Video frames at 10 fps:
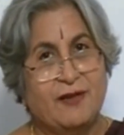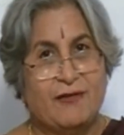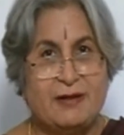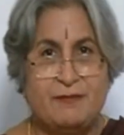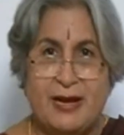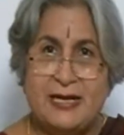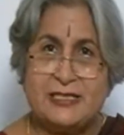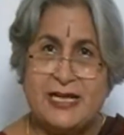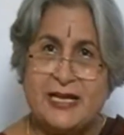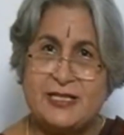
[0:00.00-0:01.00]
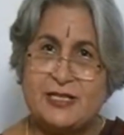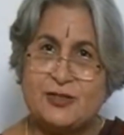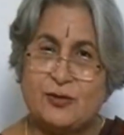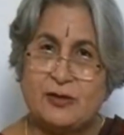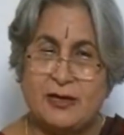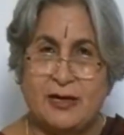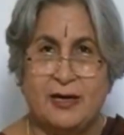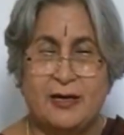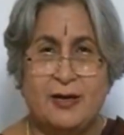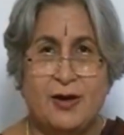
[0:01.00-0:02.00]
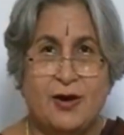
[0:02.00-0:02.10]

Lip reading: When milk changes to curd